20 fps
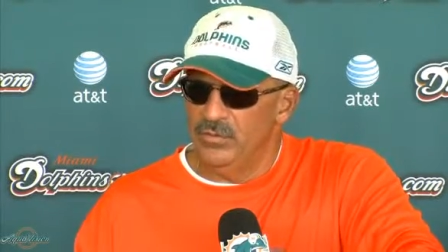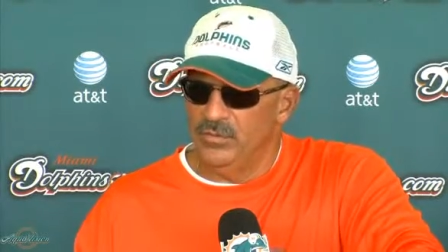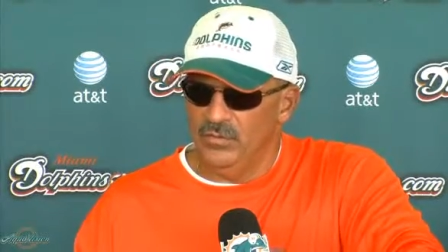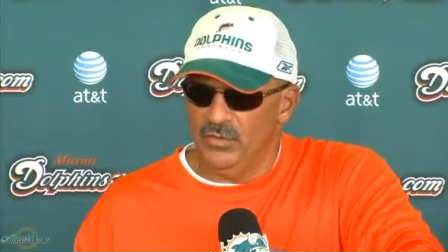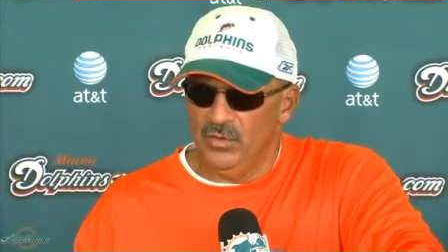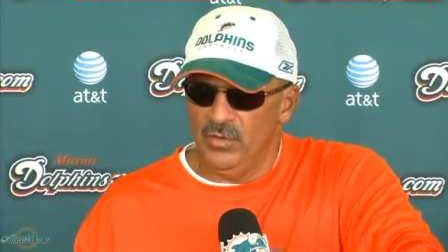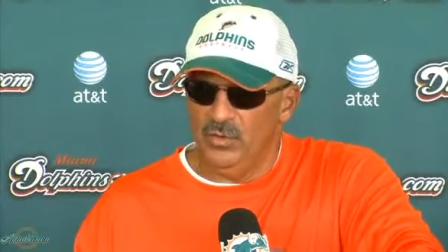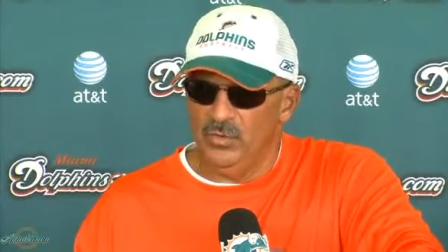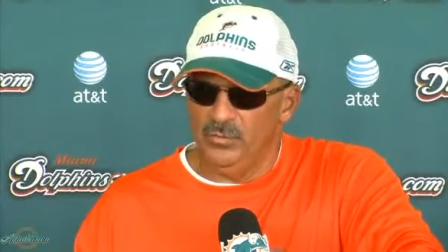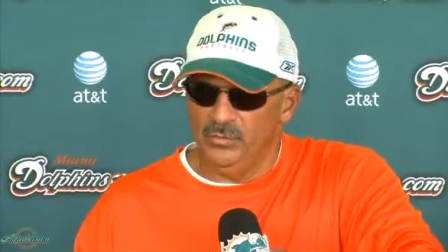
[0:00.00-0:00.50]

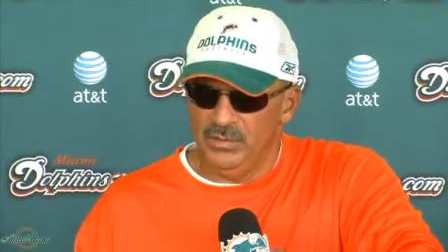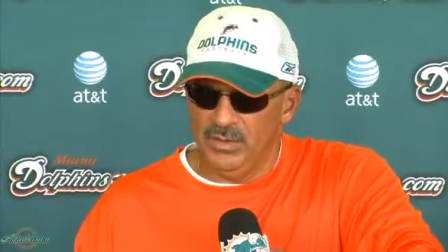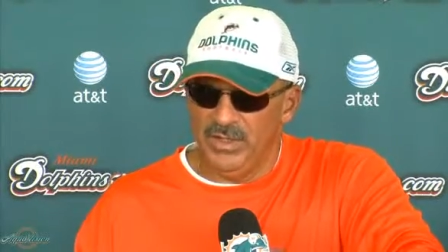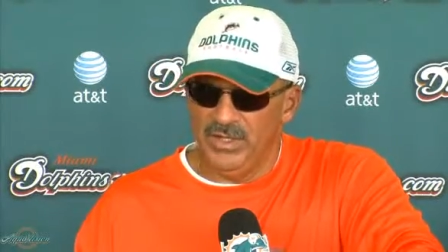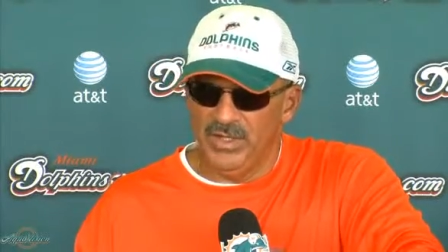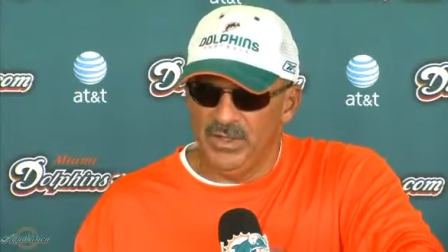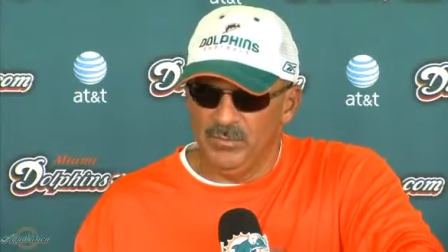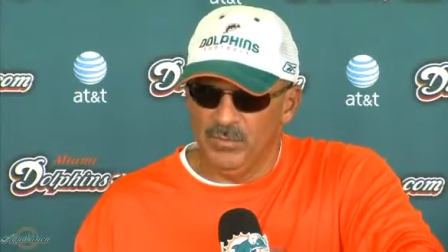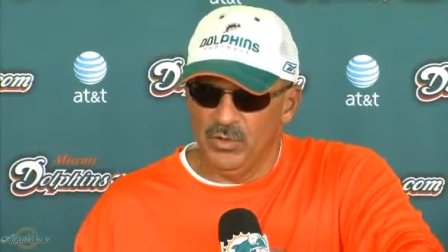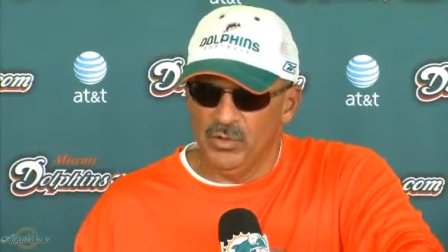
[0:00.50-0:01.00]
So
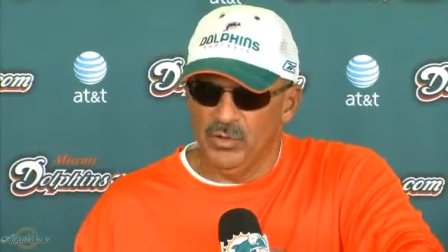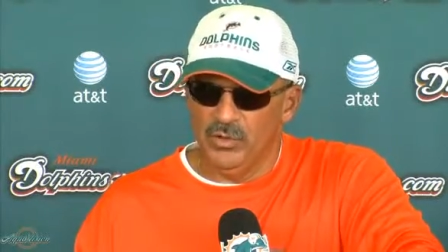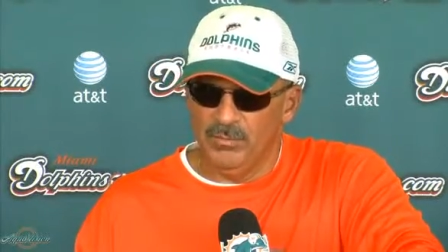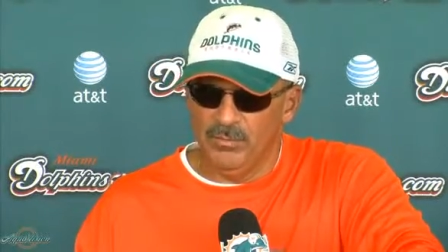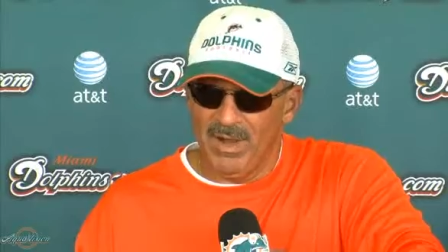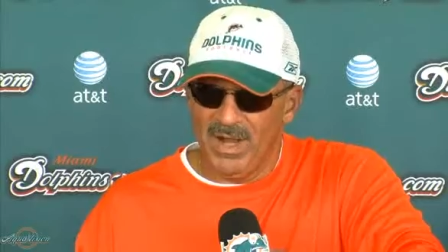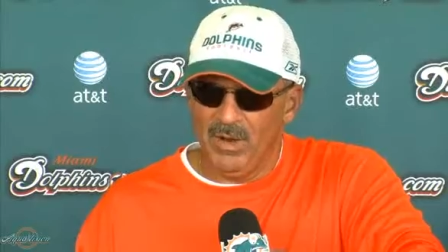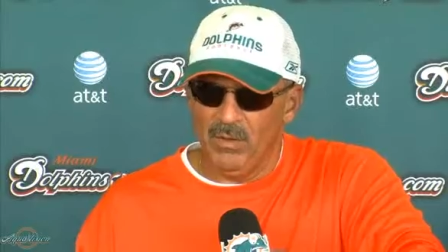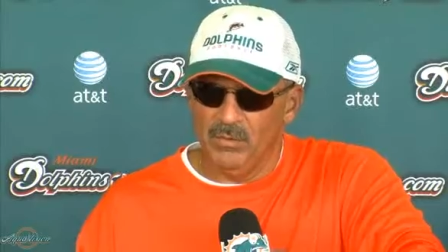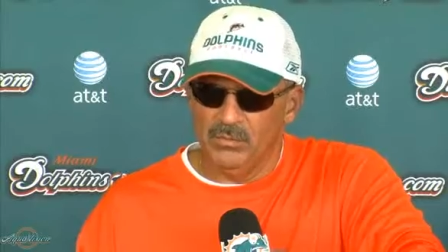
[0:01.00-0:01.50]
play him a good
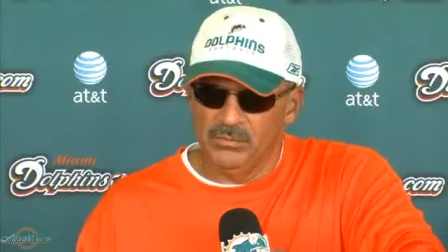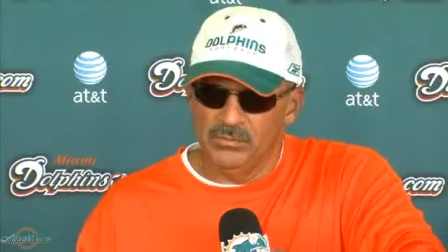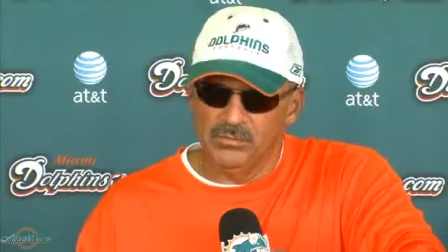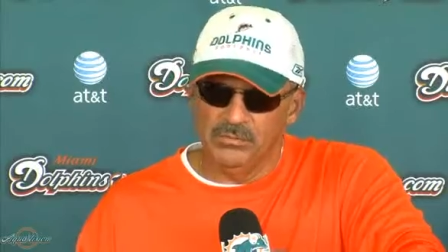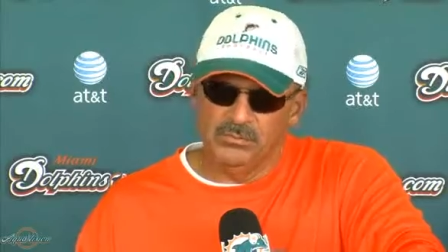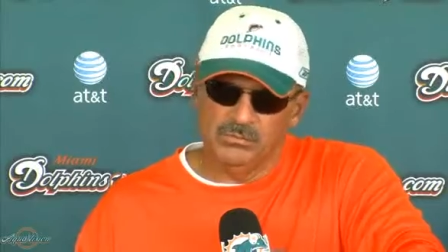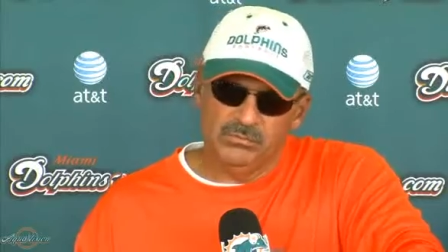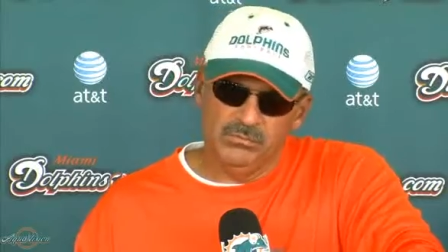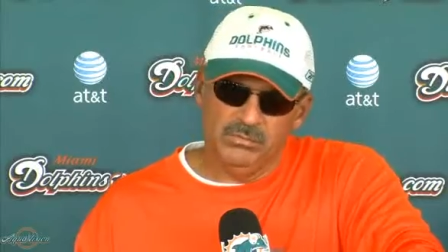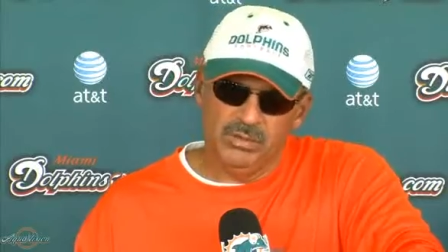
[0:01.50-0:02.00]
amount.
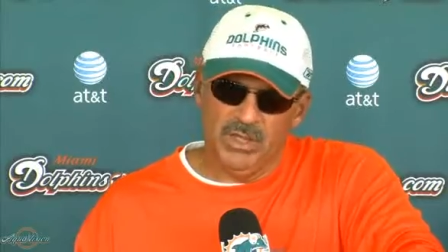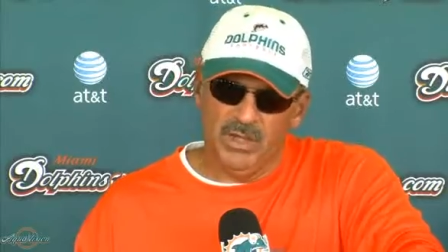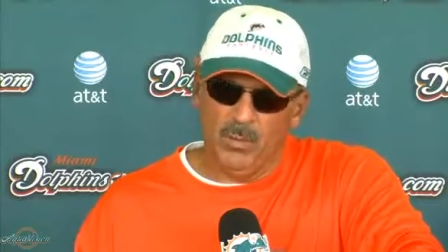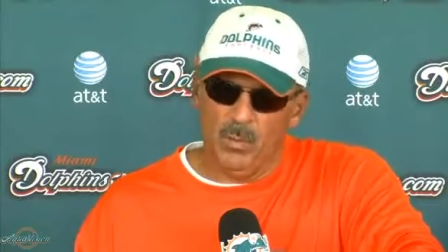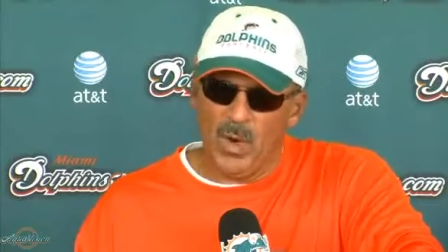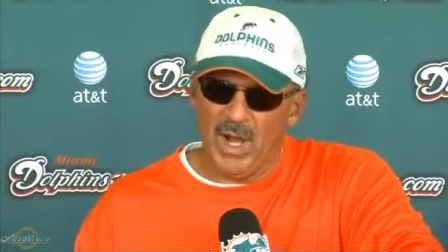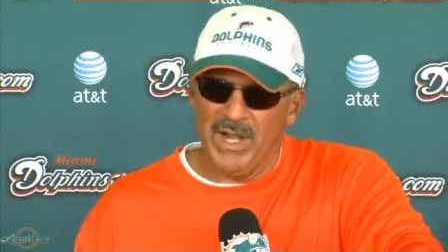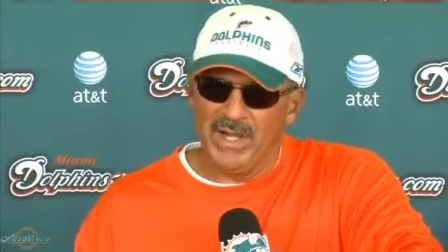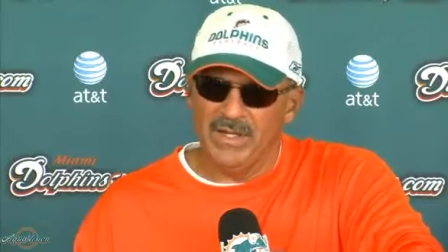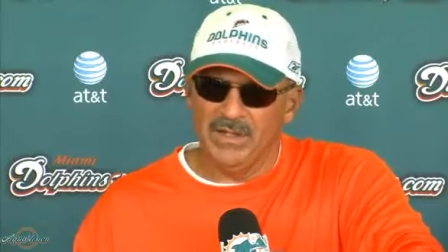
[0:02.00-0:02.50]
Play
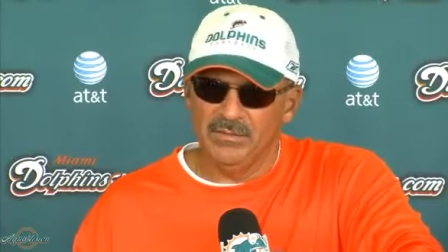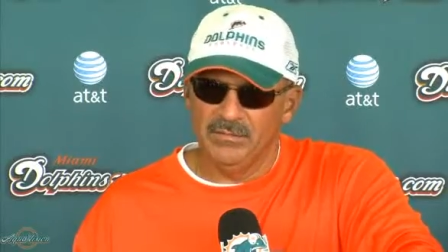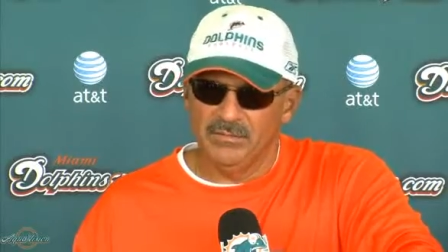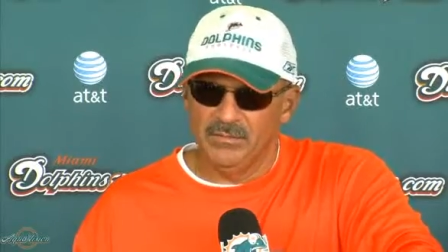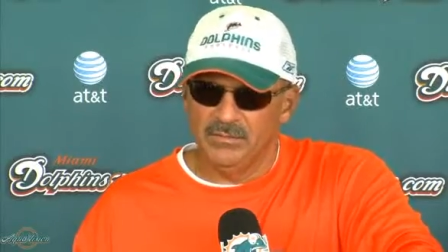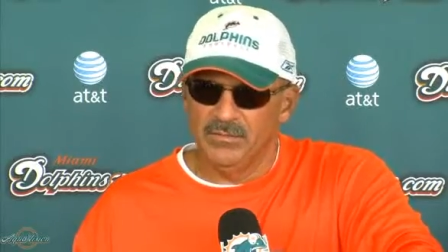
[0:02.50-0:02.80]
White.